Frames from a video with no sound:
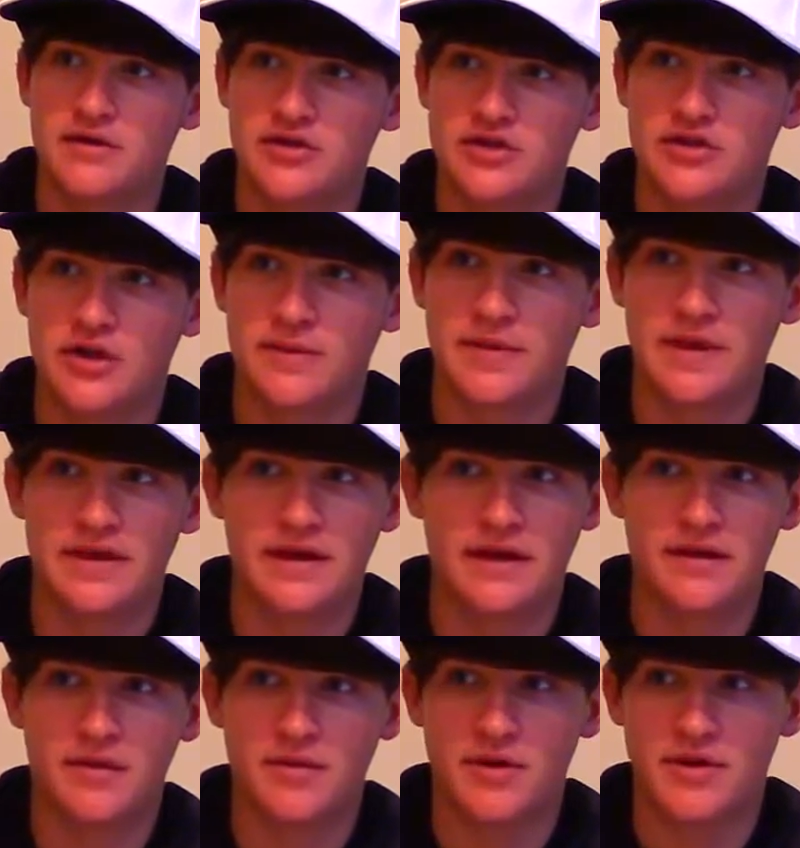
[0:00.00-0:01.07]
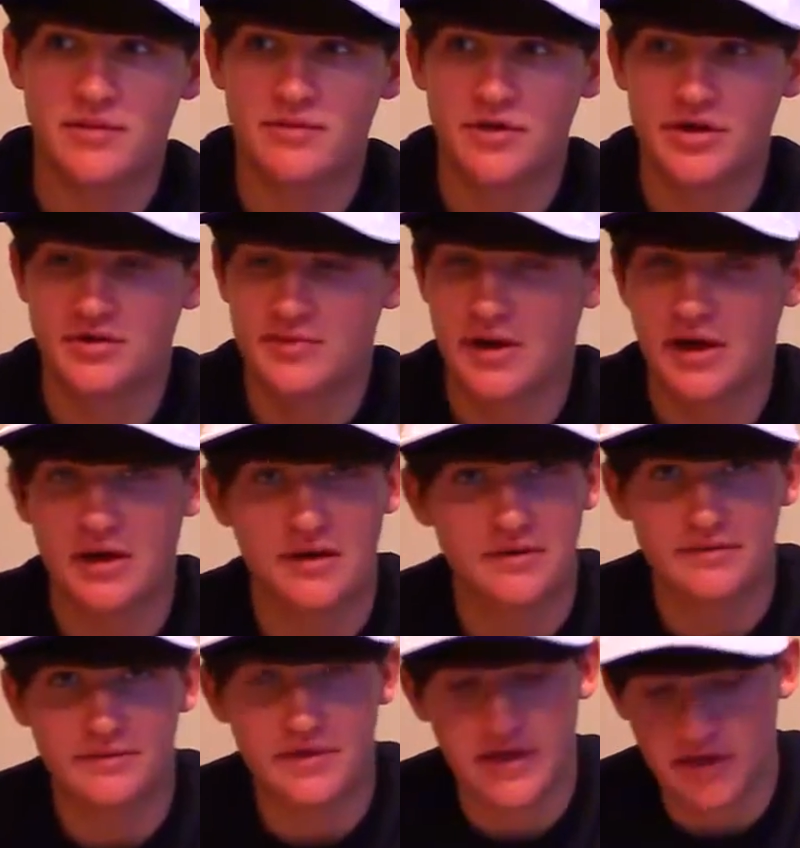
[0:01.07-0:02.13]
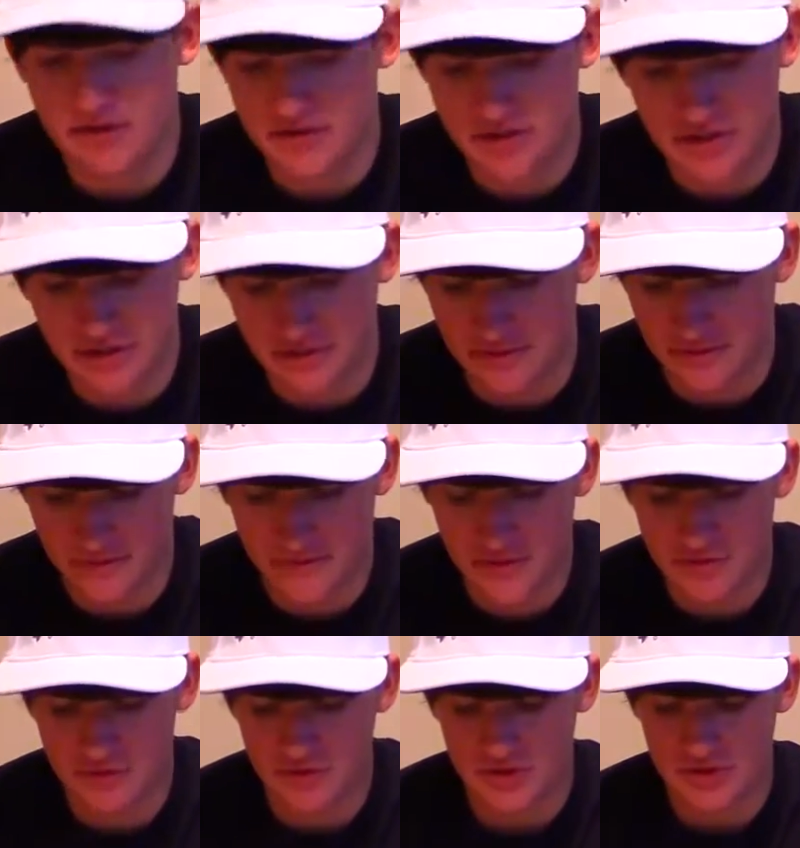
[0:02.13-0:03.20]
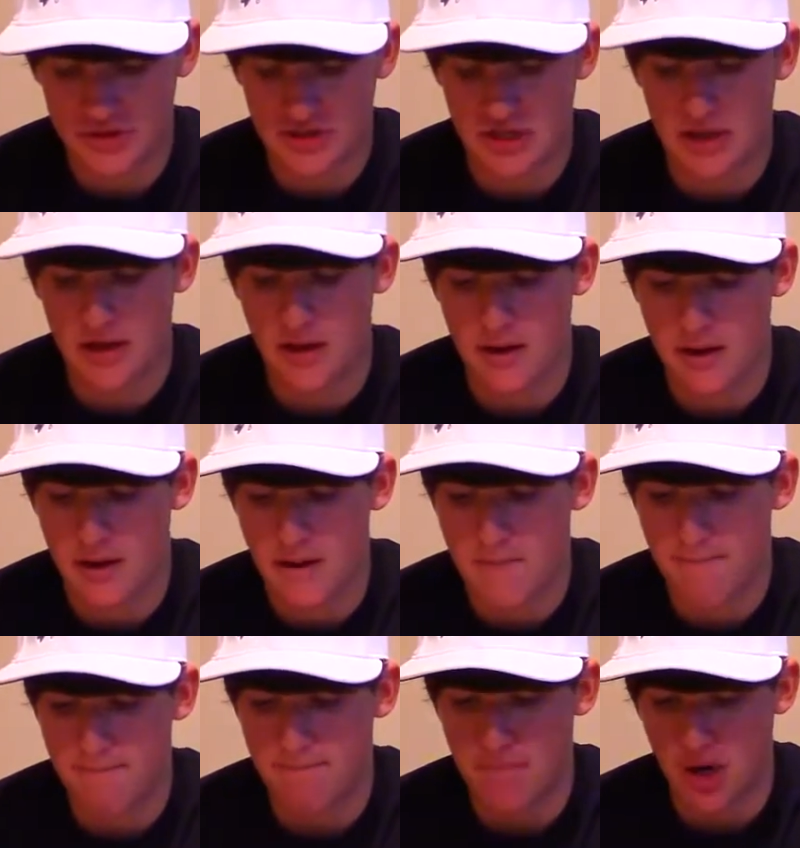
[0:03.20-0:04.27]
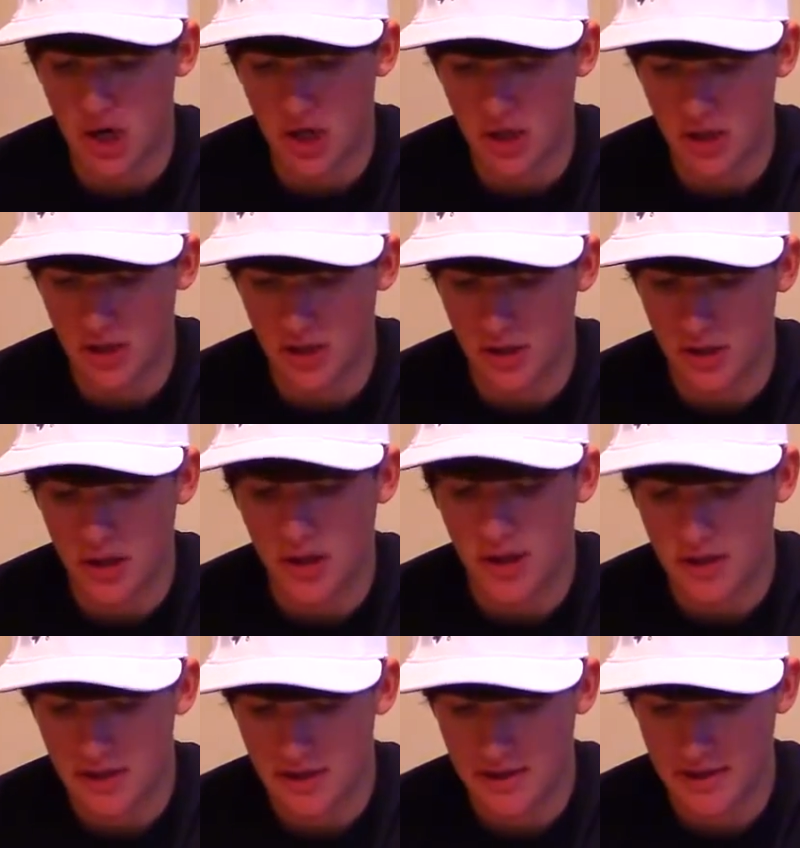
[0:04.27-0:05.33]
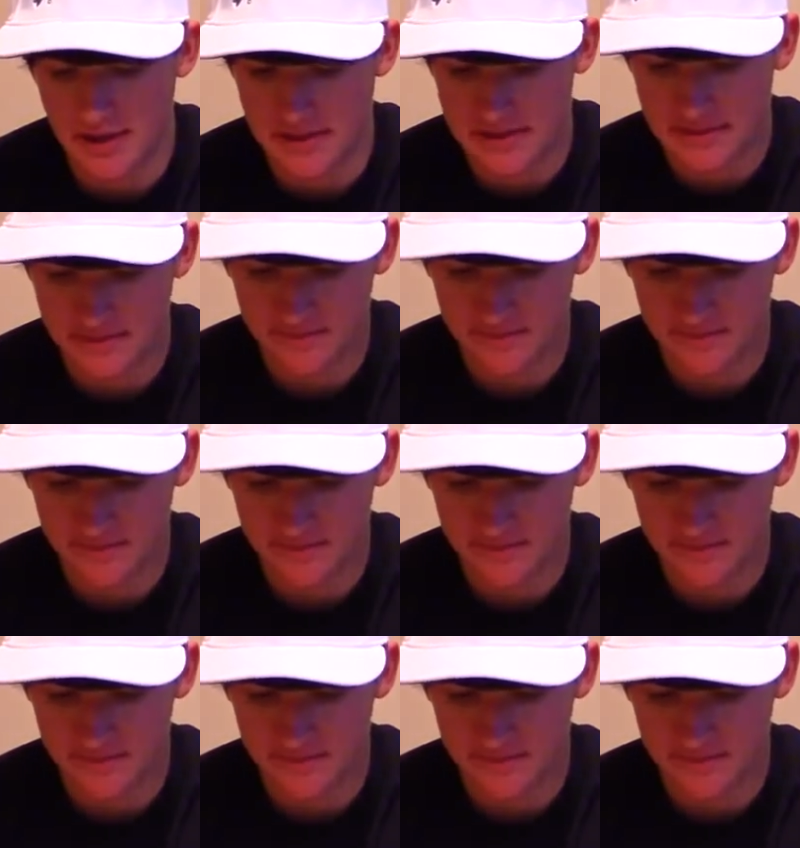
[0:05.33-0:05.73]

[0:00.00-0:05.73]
Just drop that down in the brush pile and I guarantee you the fish will just murder it.